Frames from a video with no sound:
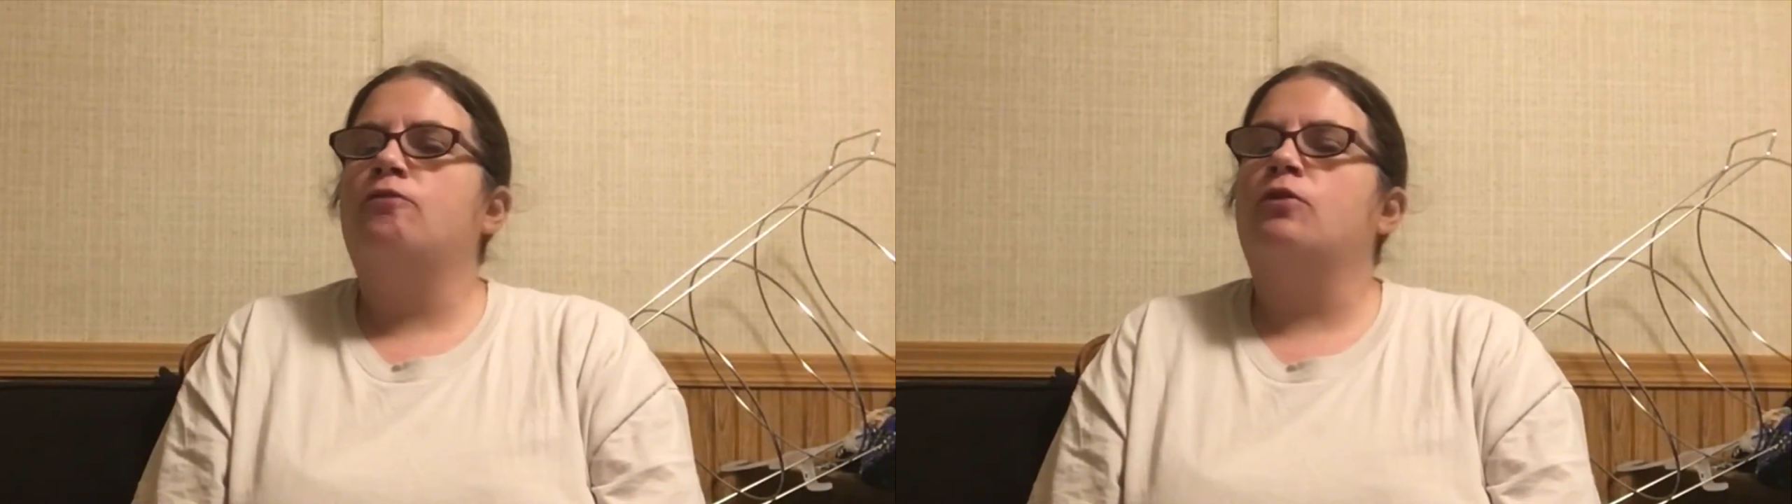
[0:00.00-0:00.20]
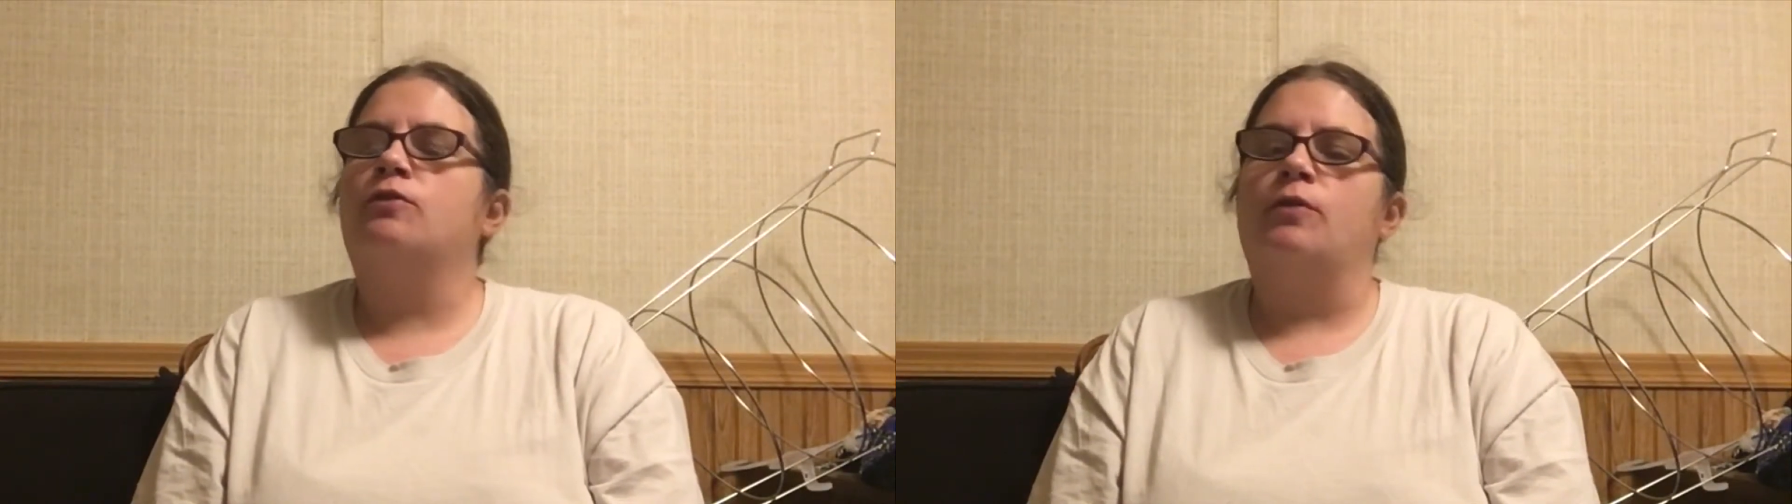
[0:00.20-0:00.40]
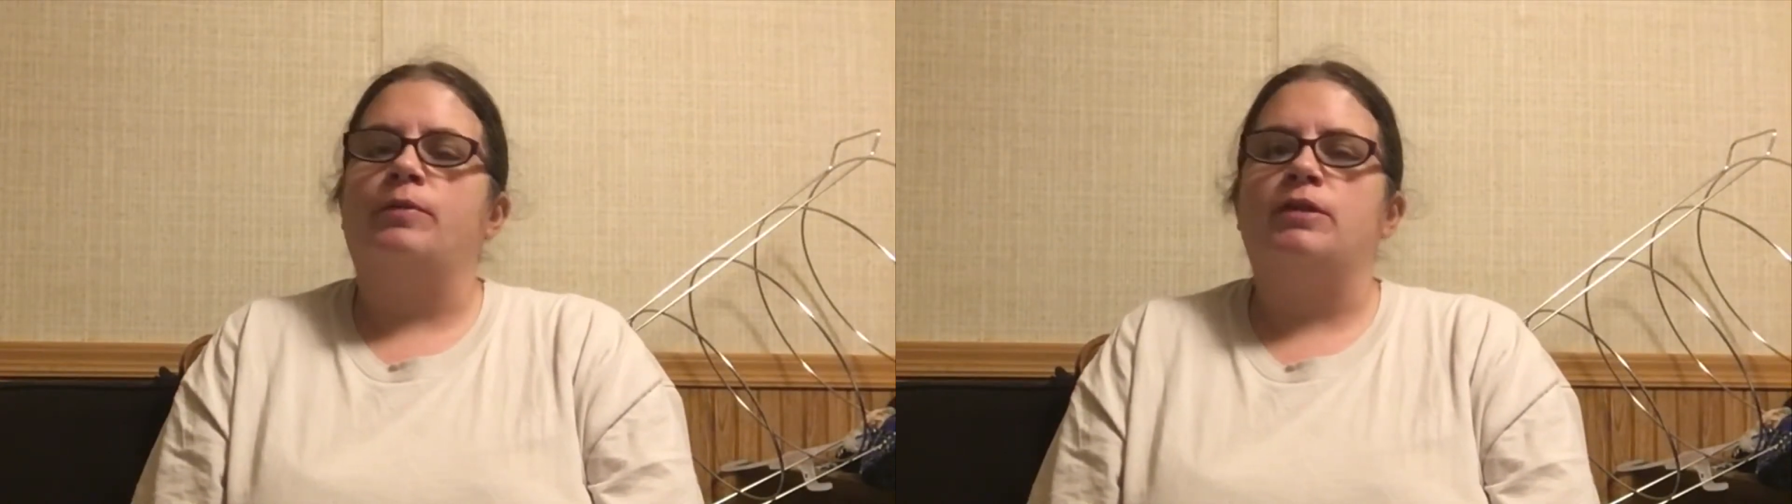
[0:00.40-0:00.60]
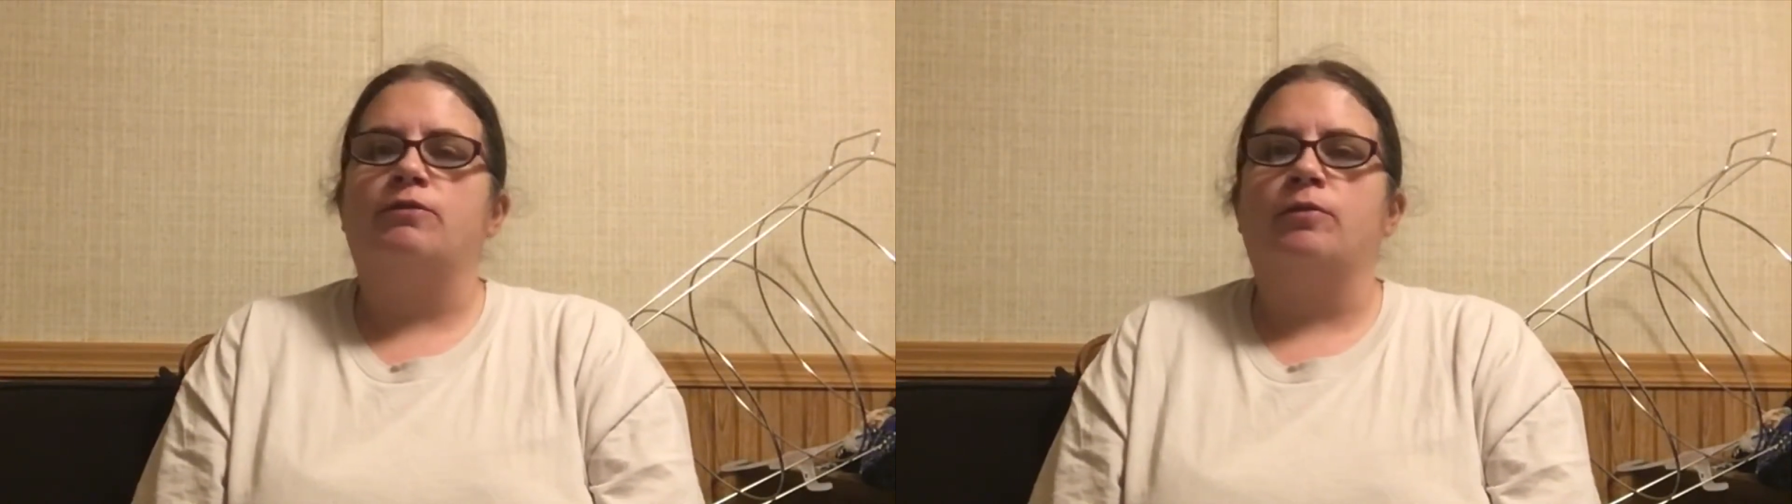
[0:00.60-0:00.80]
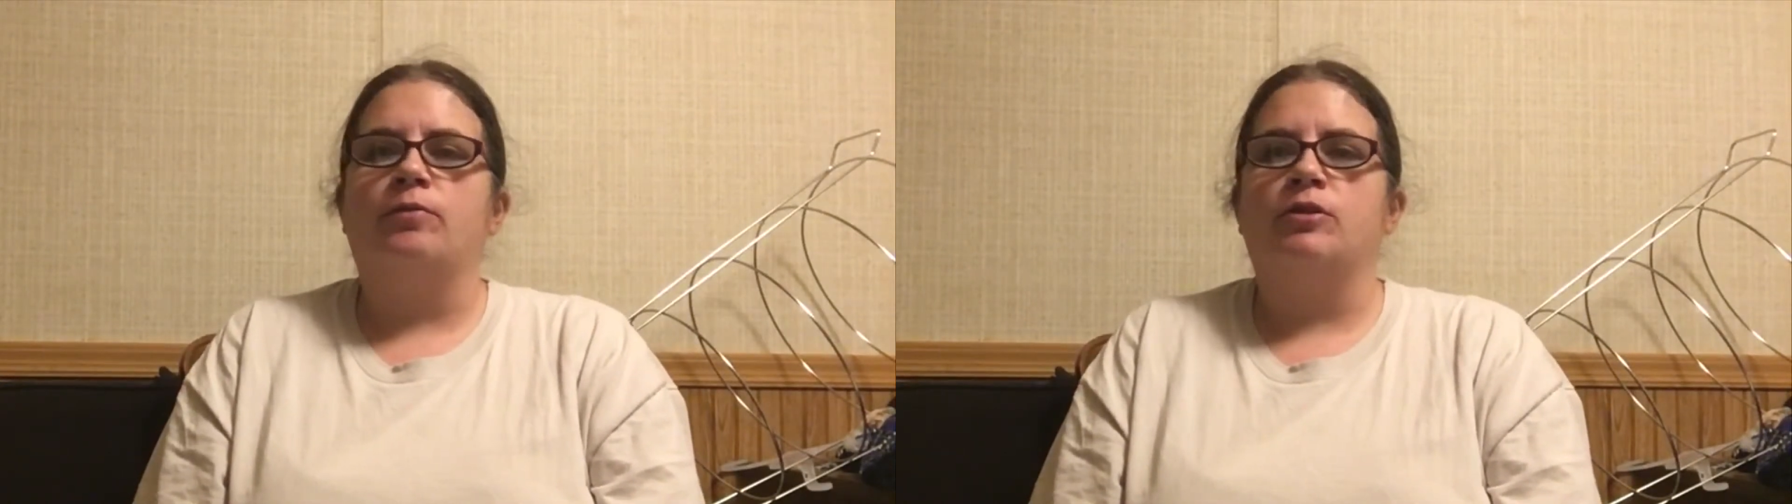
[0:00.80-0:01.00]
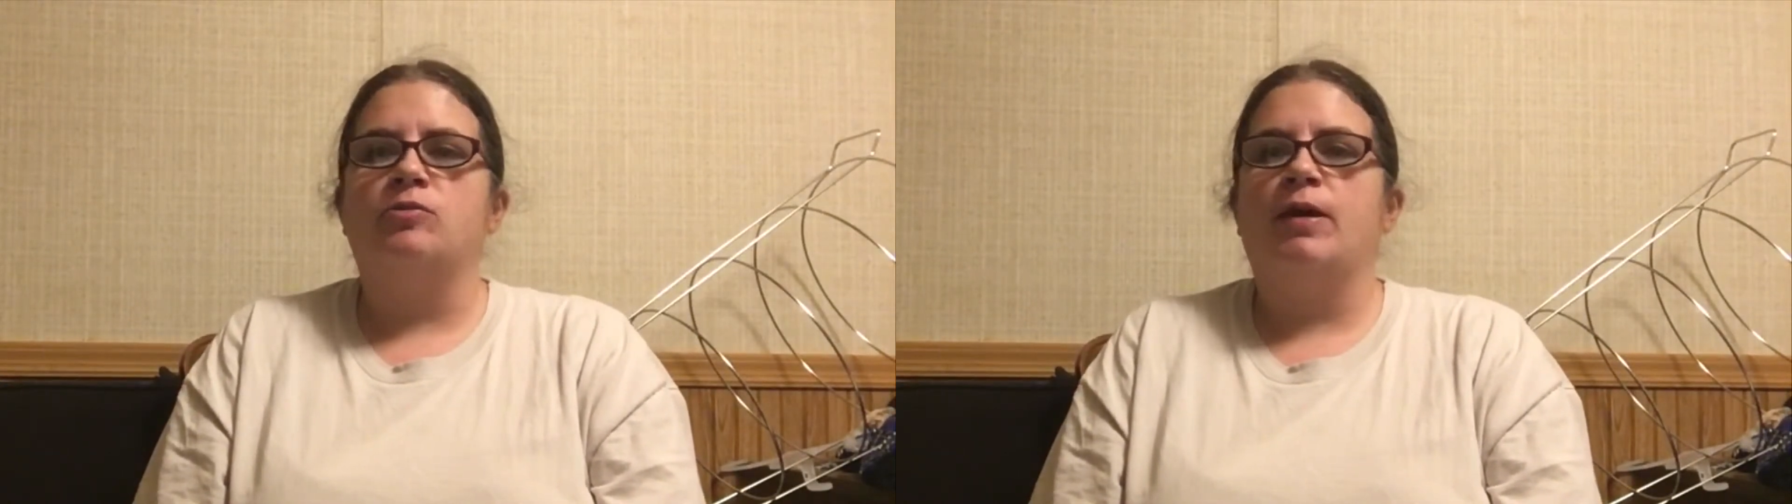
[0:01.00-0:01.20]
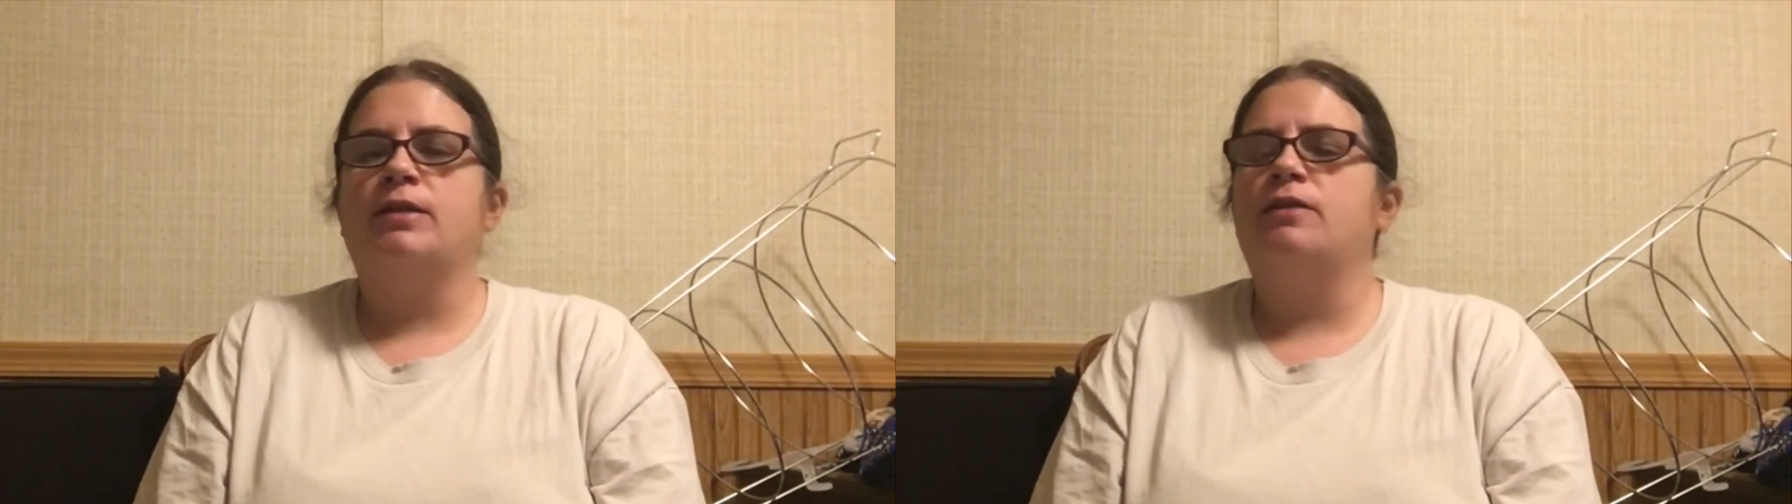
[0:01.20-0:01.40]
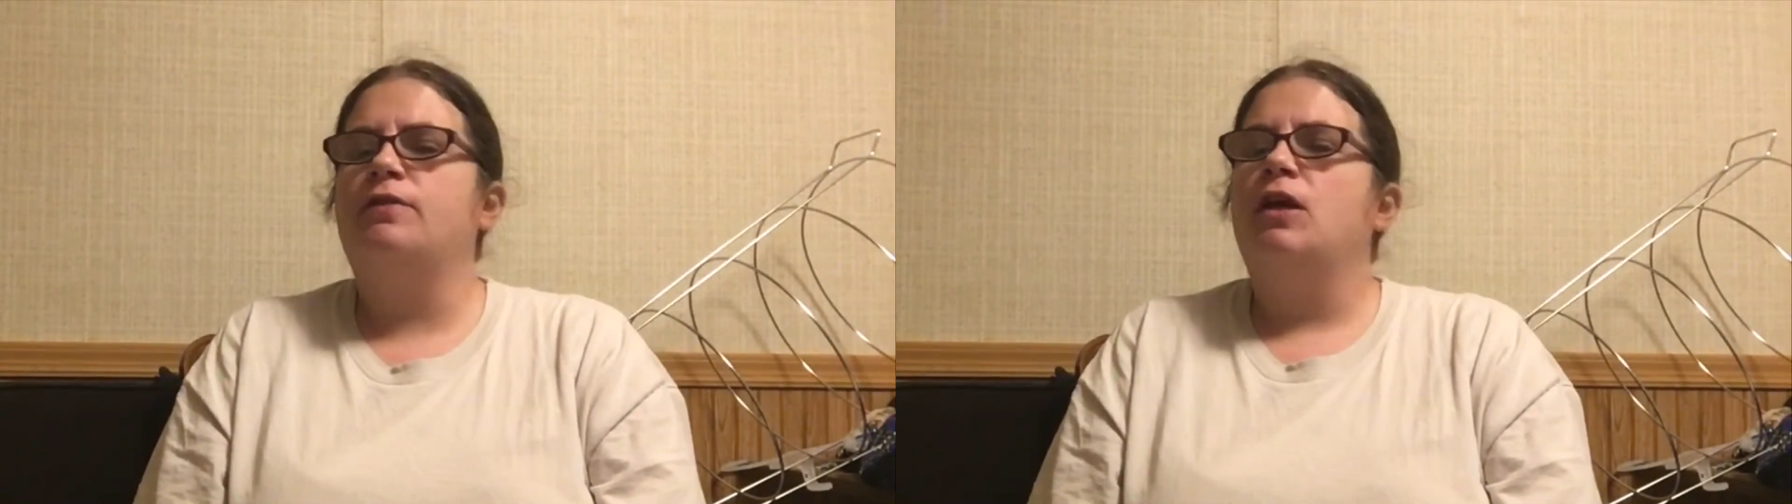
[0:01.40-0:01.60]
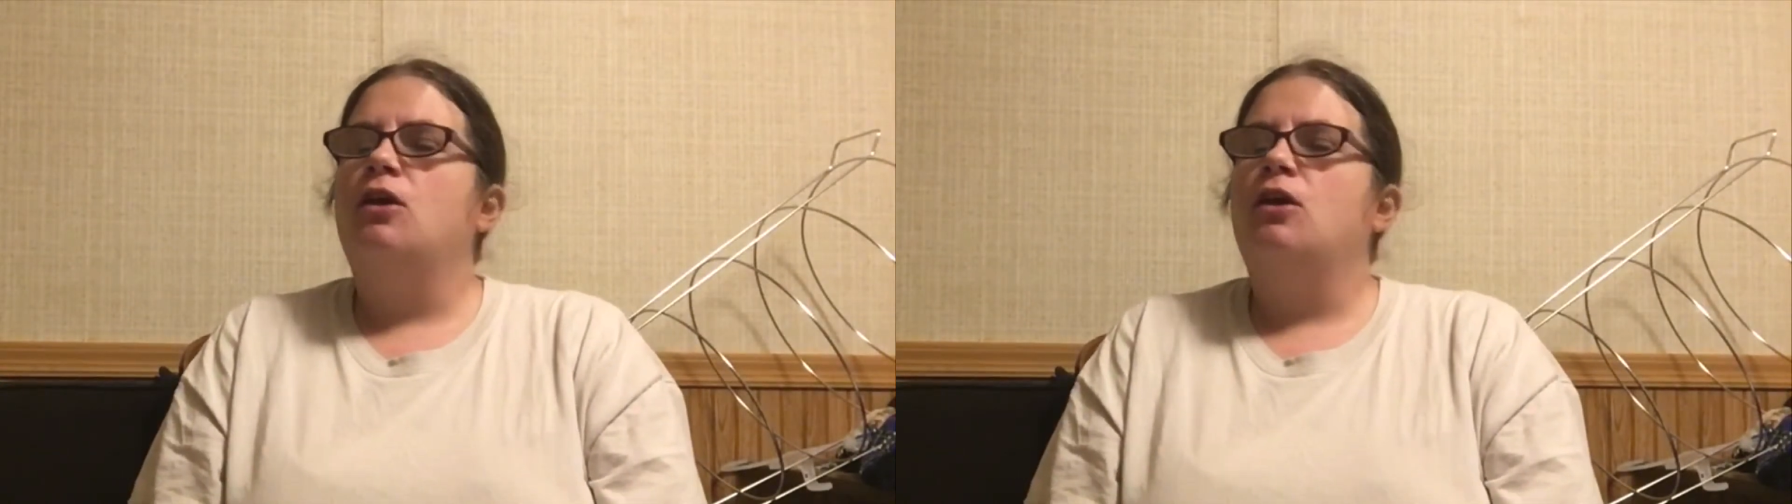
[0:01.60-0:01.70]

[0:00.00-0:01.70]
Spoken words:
or from a different perspective.